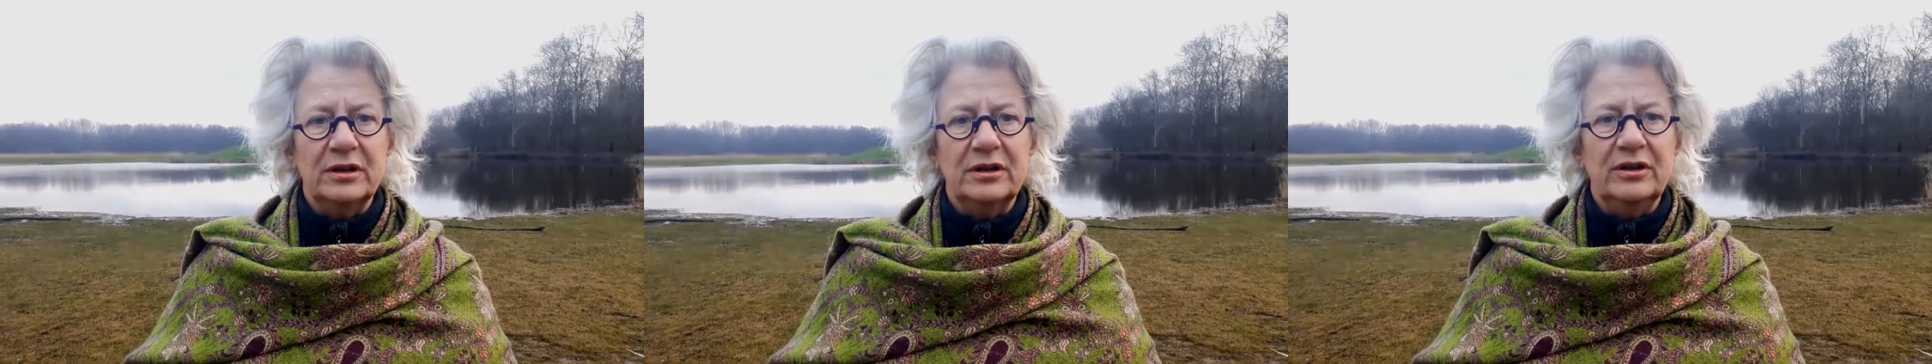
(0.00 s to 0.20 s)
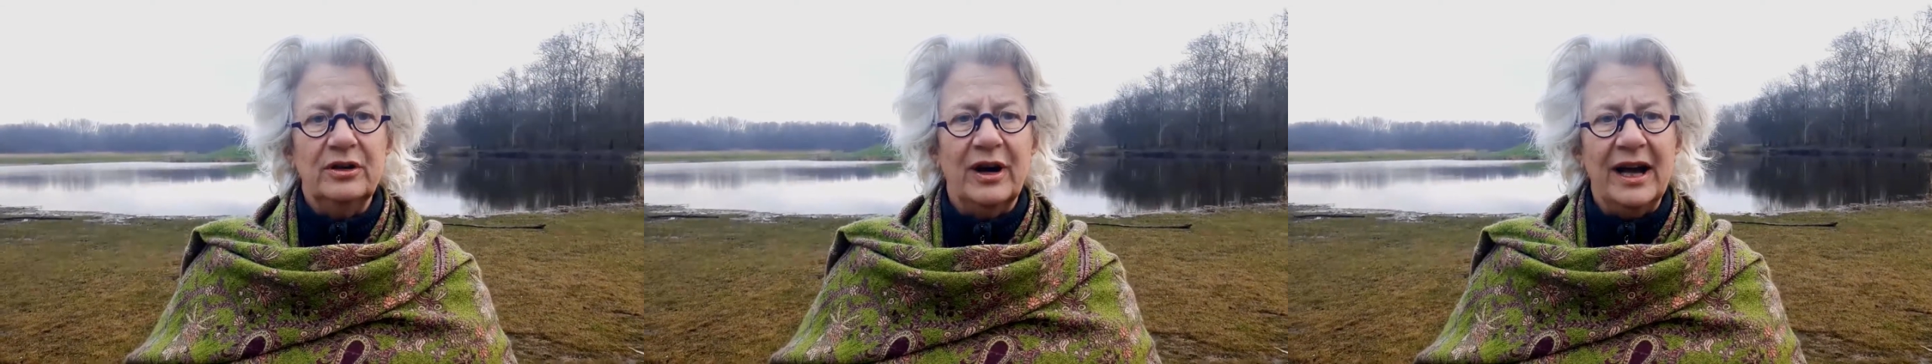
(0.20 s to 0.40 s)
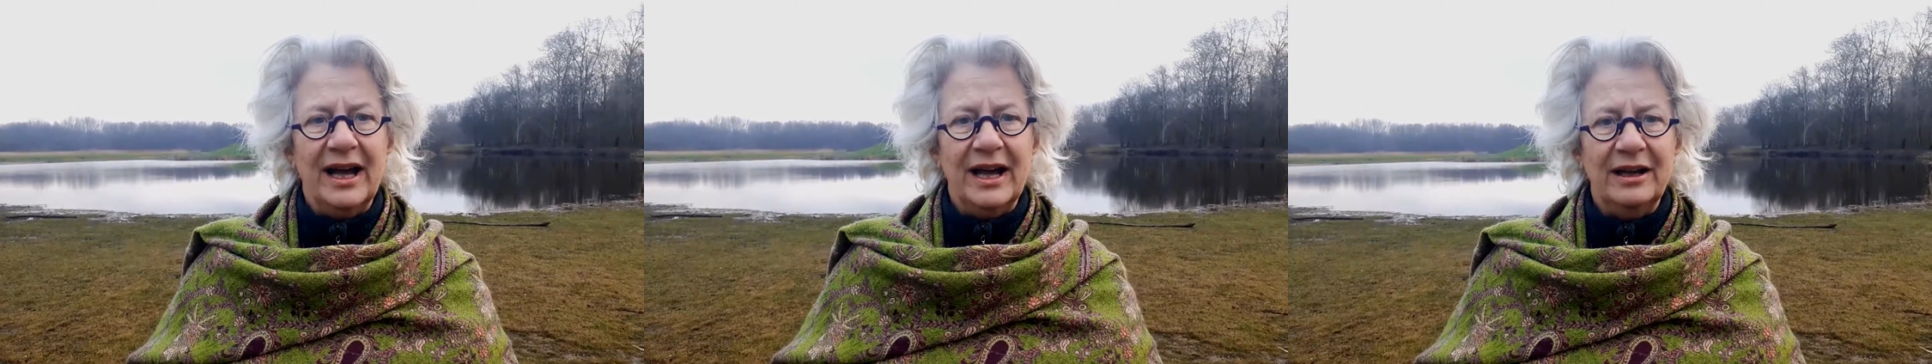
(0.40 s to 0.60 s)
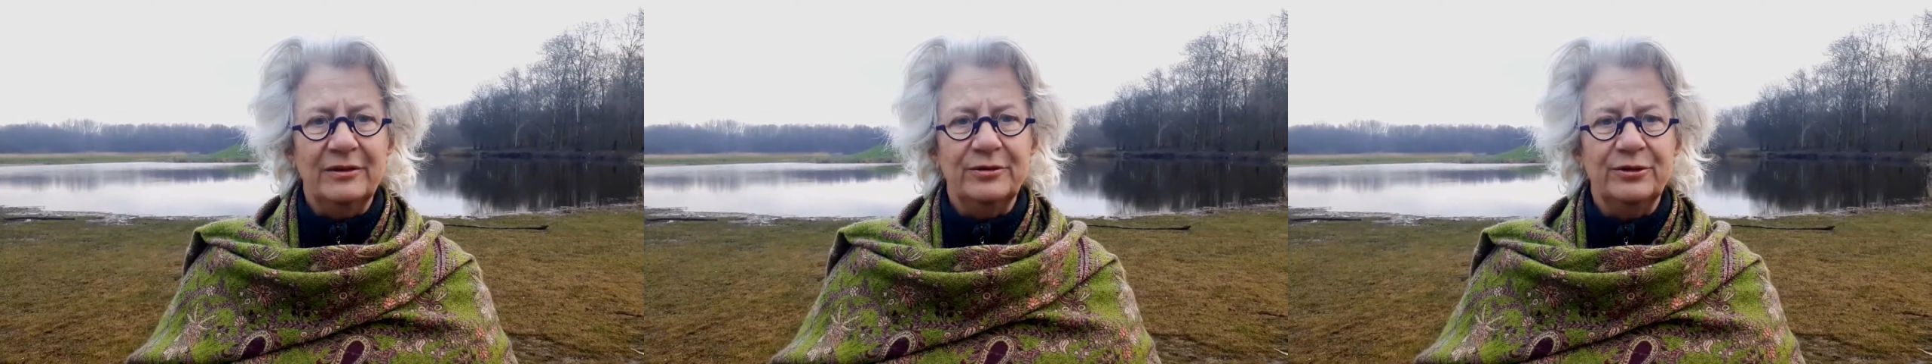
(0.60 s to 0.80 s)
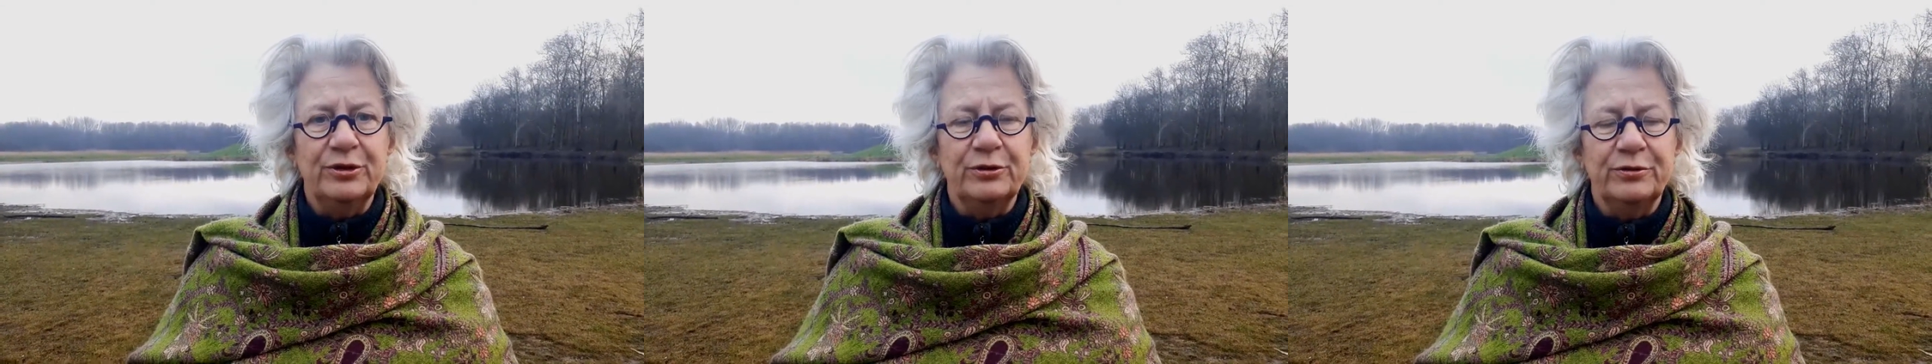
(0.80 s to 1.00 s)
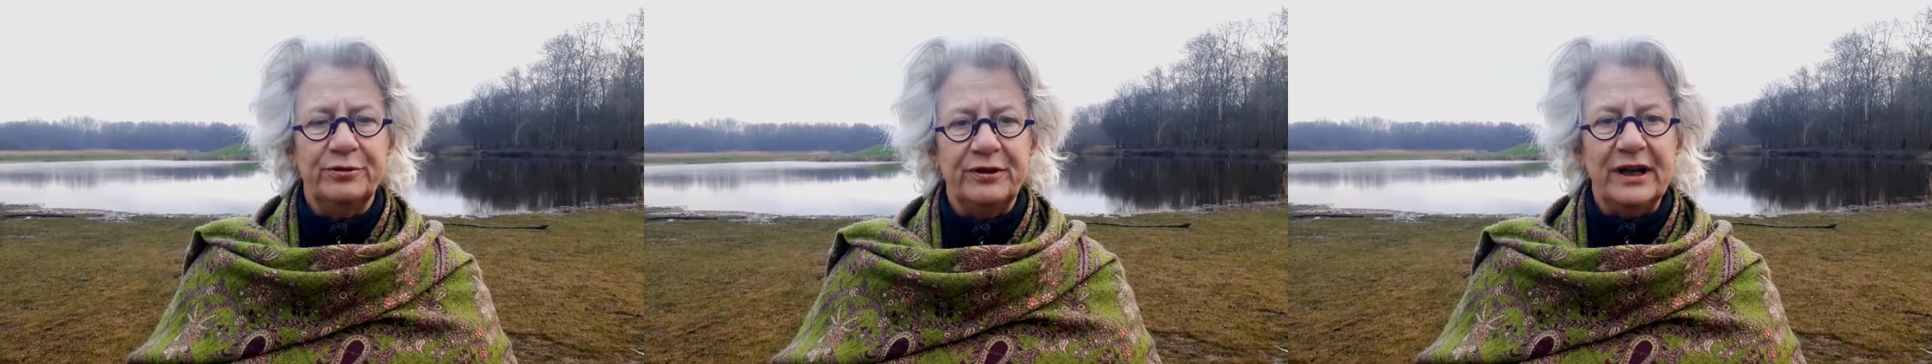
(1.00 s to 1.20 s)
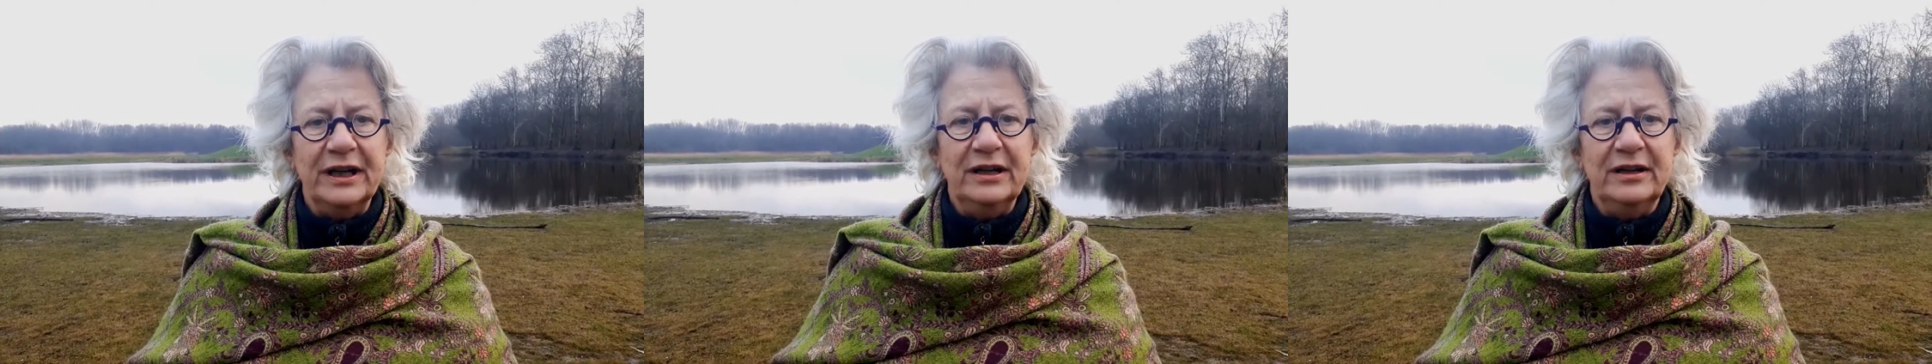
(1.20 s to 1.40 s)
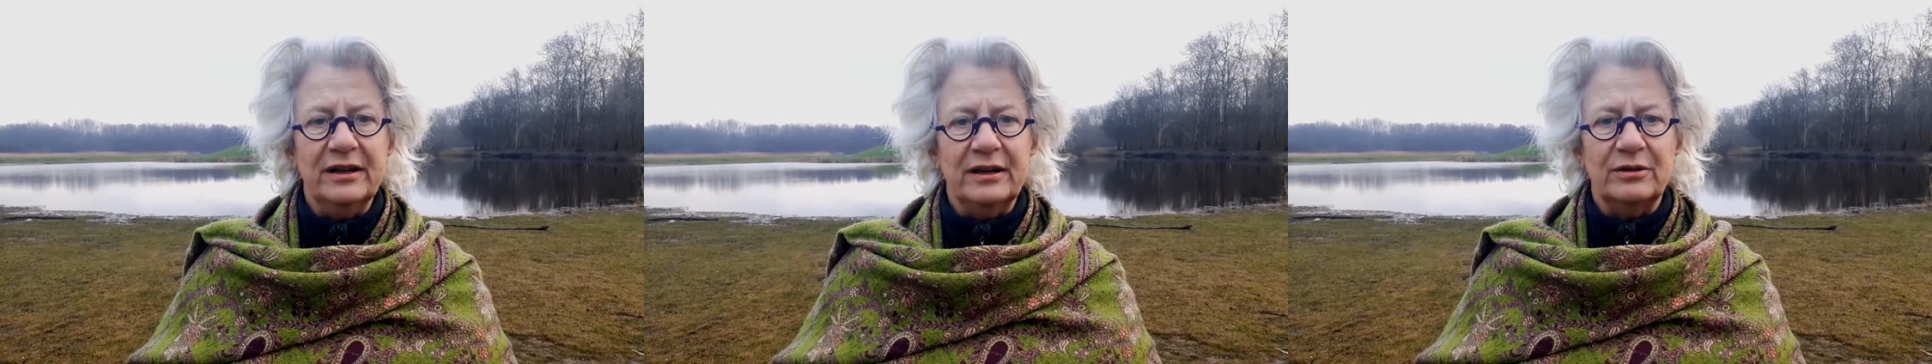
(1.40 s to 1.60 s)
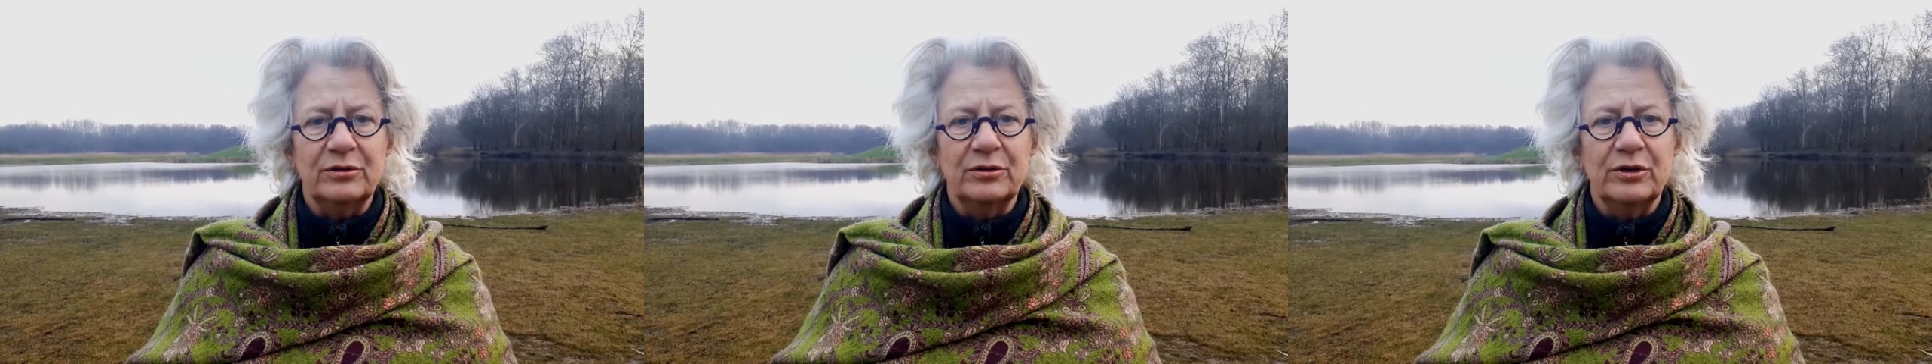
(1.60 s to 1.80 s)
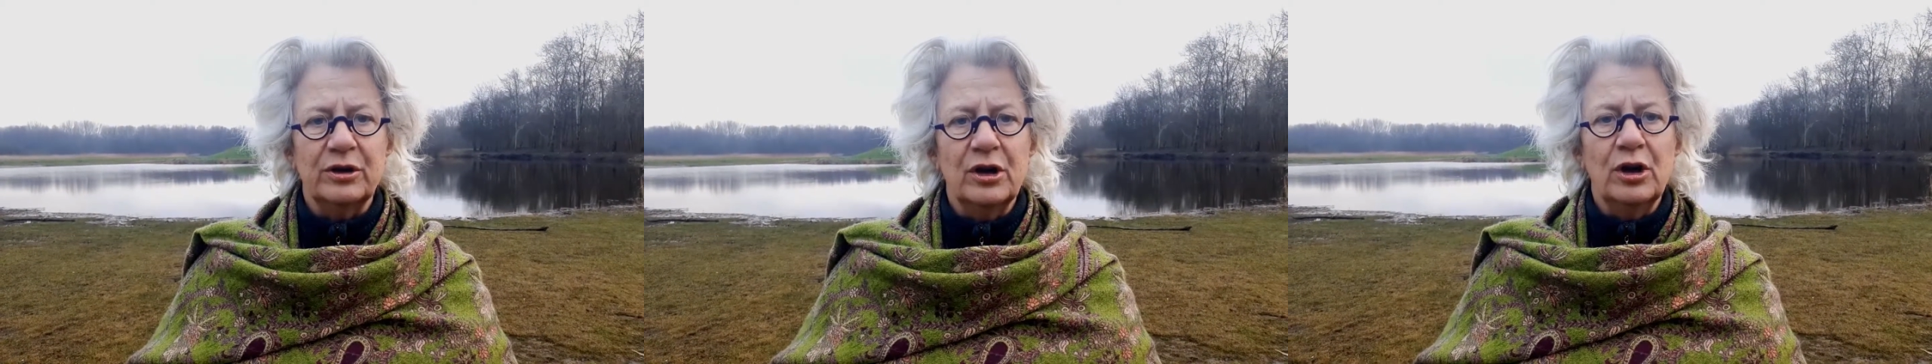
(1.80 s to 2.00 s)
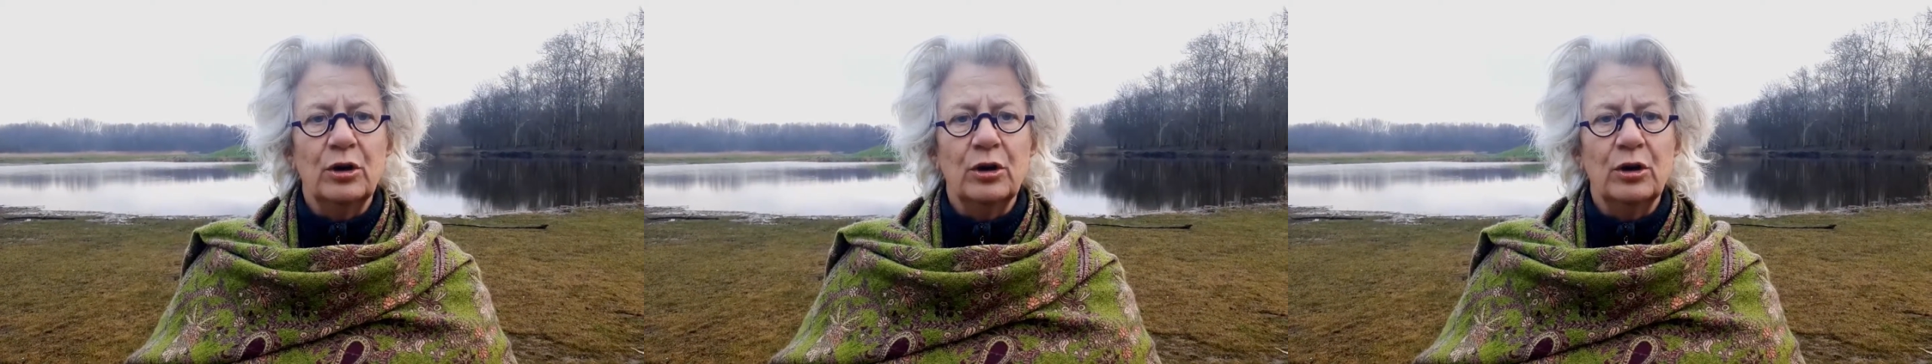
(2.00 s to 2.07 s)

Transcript: You have to find out